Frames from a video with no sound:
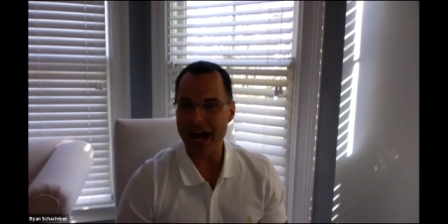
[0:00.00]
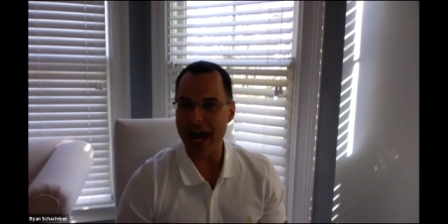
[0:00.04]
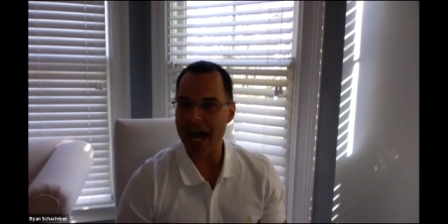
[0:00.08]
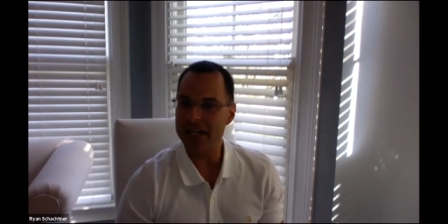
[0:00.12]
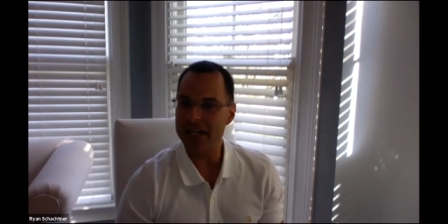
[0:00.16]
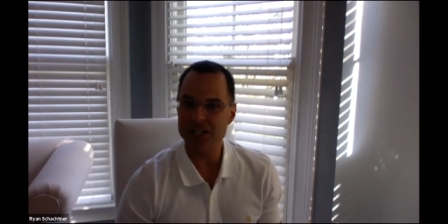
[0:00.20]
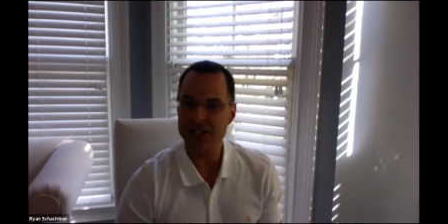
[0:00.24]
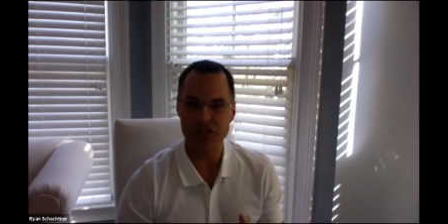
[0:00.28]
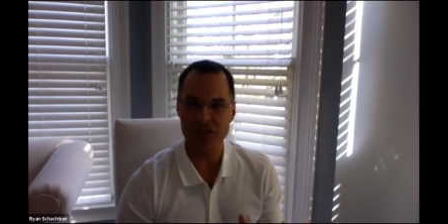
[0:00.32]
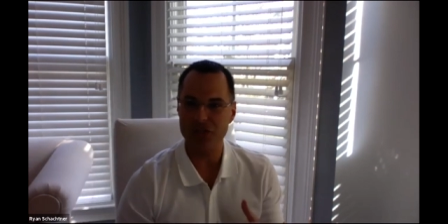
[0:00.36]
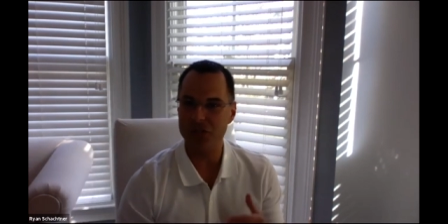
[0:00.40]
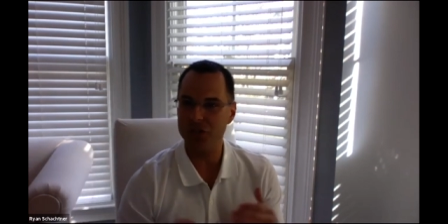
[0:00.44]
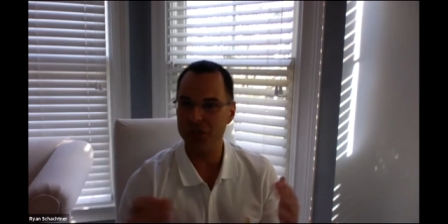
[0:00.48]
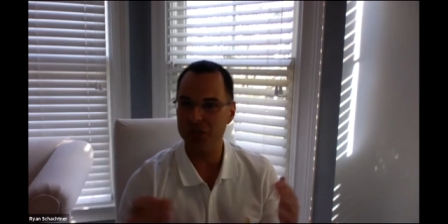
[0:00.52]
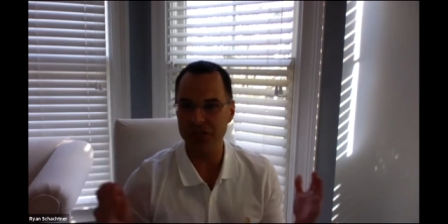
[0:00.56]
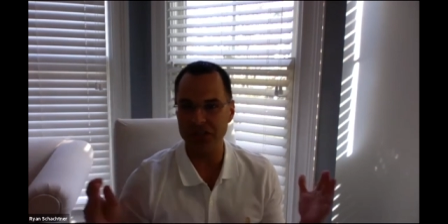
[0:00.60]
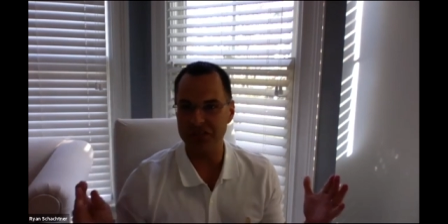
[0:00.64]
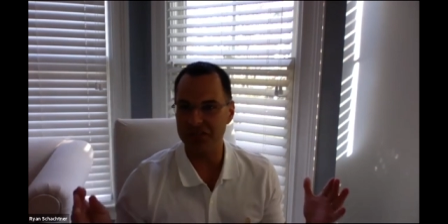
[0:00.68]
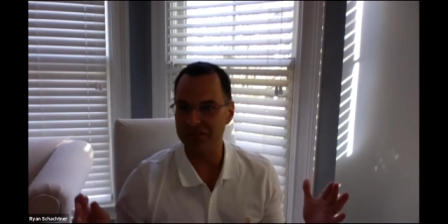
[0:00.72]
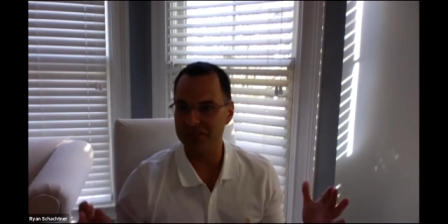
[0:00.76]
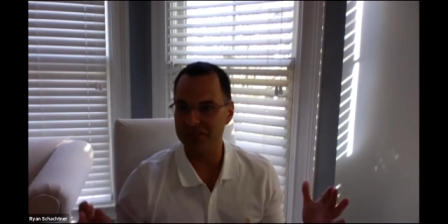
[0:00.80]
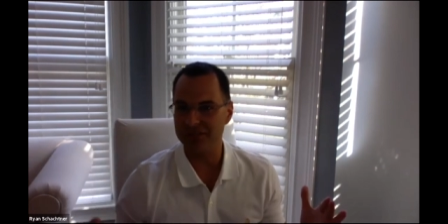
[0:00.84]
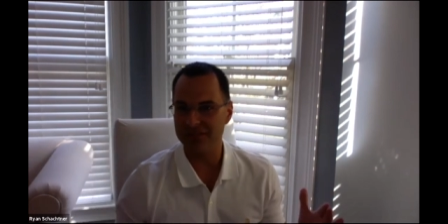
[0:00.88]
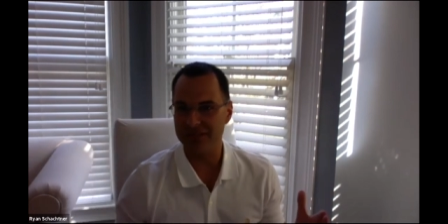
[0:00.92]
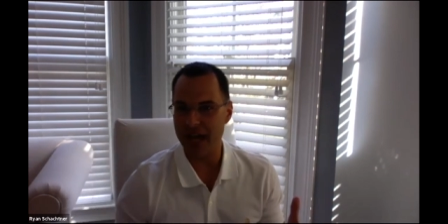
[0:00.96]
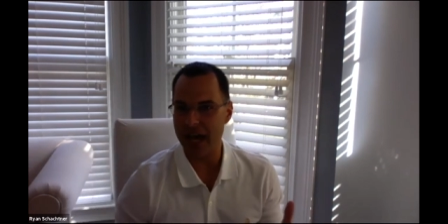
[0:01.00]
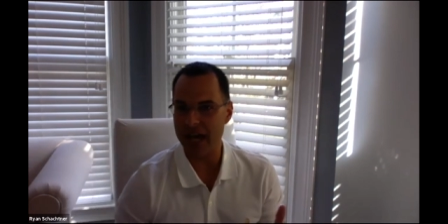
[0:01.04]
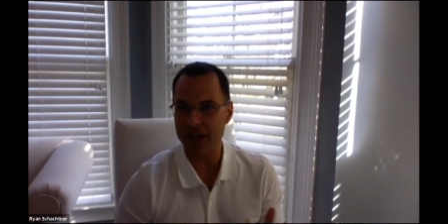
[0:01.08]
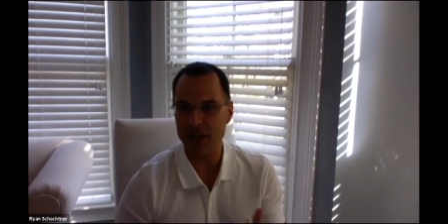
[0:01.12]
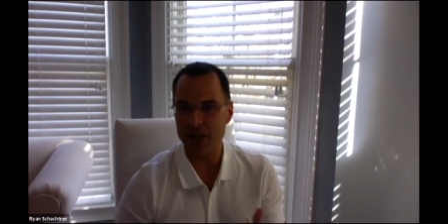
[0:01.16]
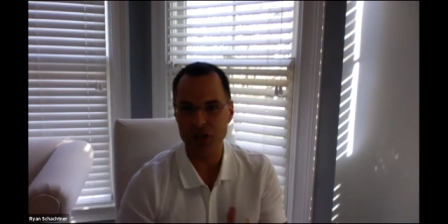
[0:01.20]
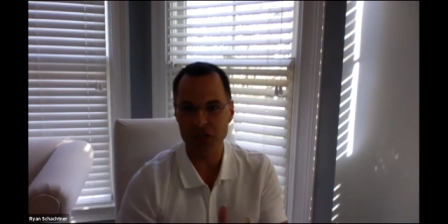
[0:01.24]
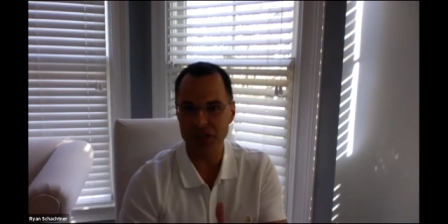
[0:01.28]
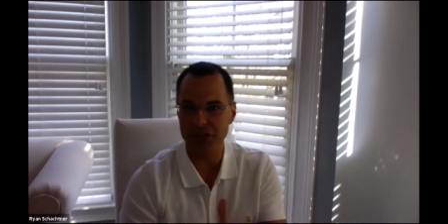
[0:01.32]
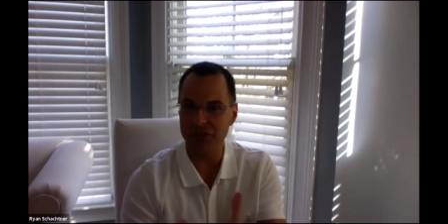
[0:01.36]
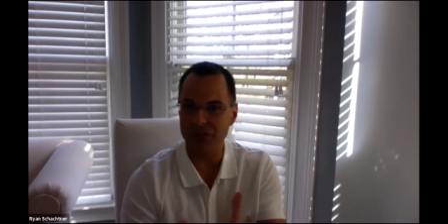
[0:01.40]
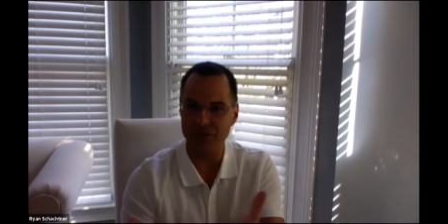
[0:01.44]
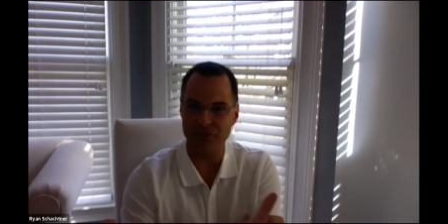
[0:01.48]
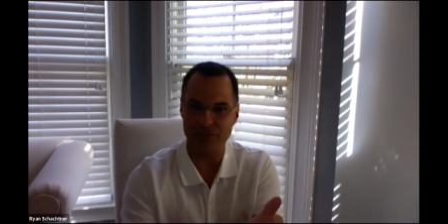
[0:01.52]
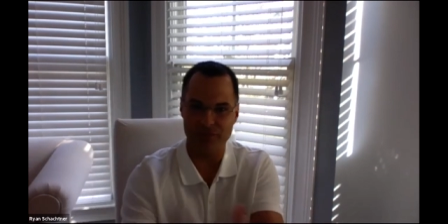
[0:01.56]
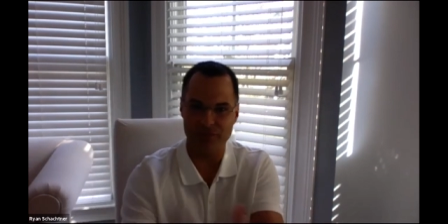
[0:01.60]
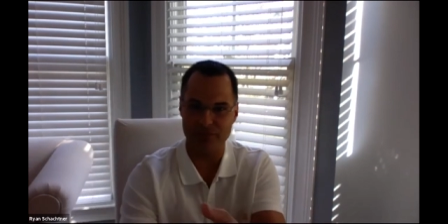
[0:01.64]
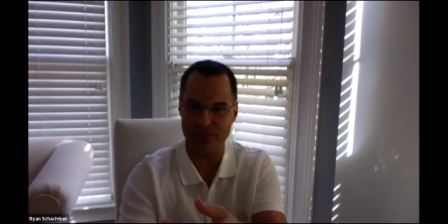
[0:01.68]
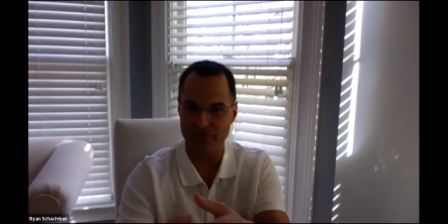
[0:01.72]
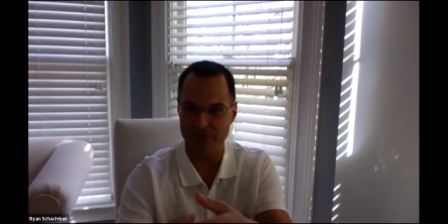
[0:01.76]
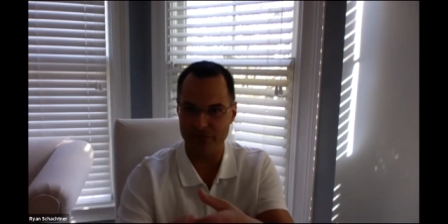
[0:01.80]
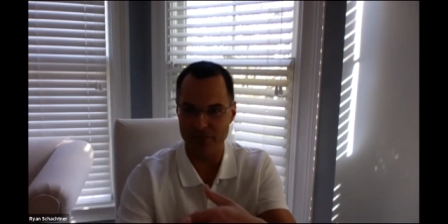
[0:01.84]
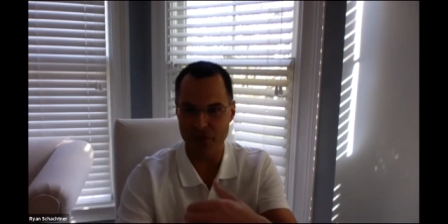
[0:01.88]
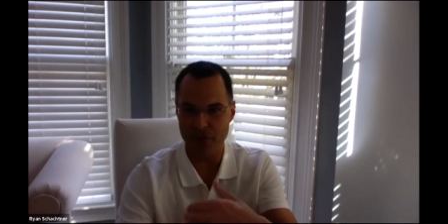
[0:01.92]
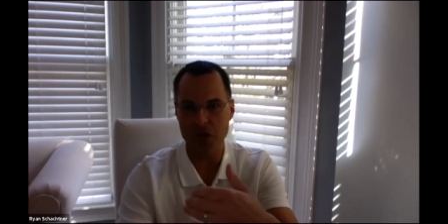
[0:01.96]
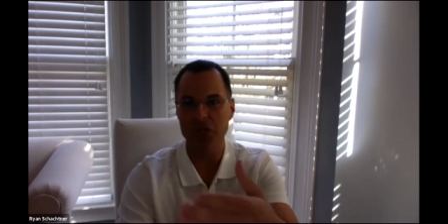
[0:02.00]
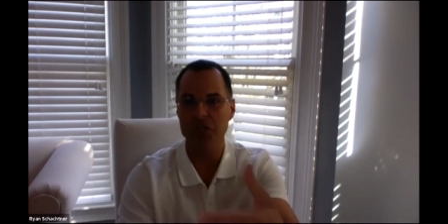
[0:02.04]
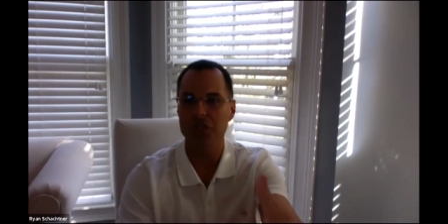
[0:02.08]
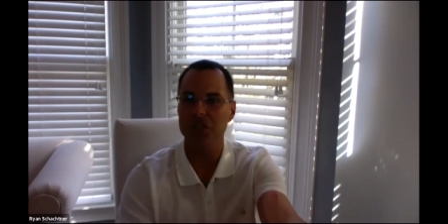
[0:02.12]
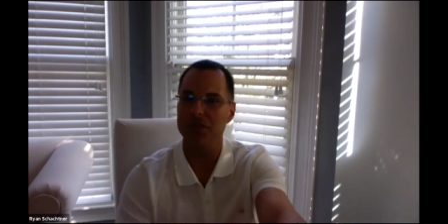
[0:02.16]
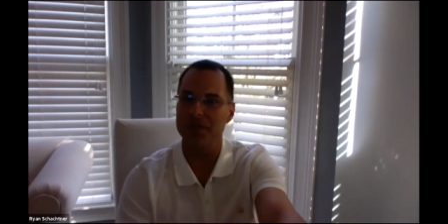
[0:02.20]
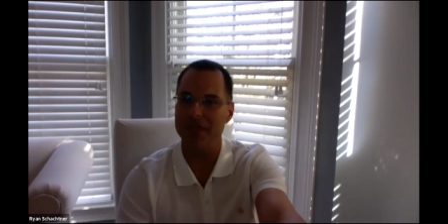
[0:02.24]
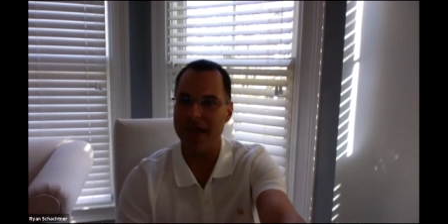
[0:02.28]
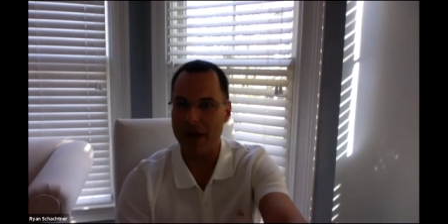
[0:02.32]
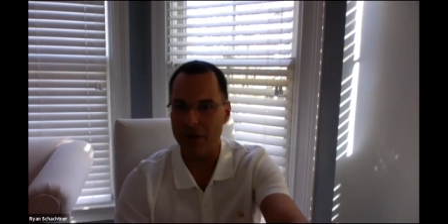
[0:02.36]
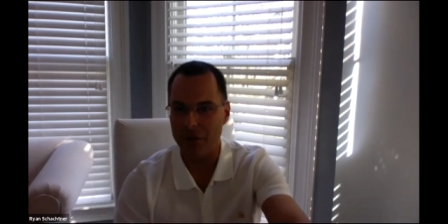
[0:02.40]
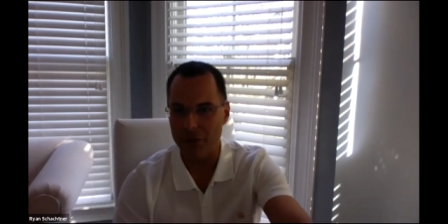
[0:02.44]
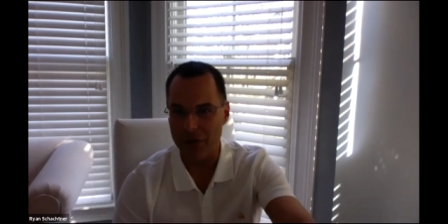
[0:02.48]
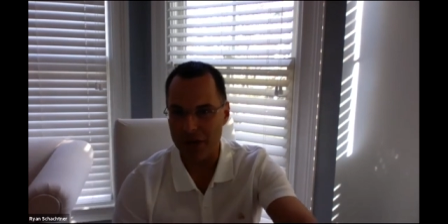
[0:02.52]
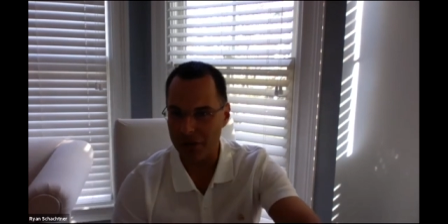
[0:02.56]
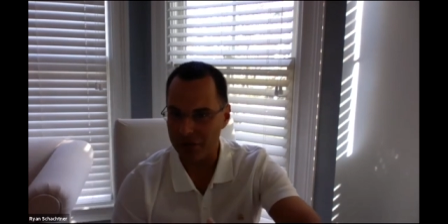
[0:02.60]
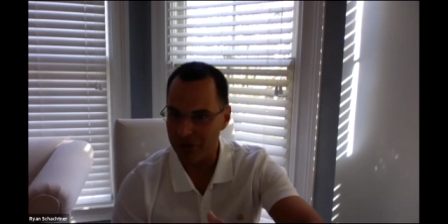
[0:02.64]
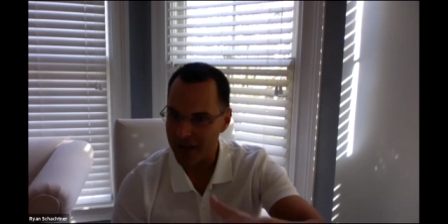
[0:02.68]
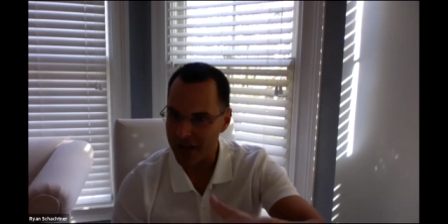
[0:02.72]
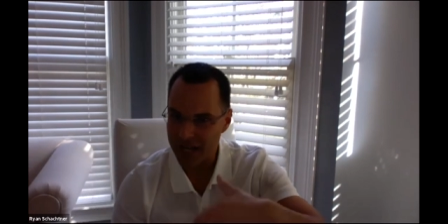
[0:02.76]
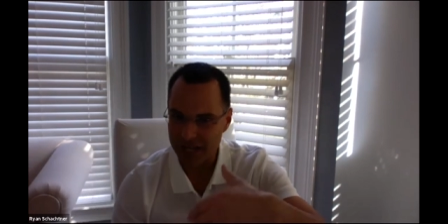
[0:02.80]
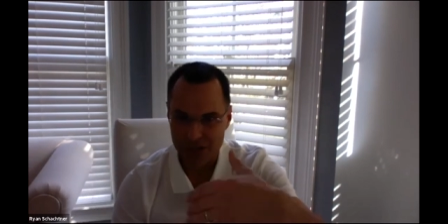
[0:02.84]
I just couldn't function that way, right?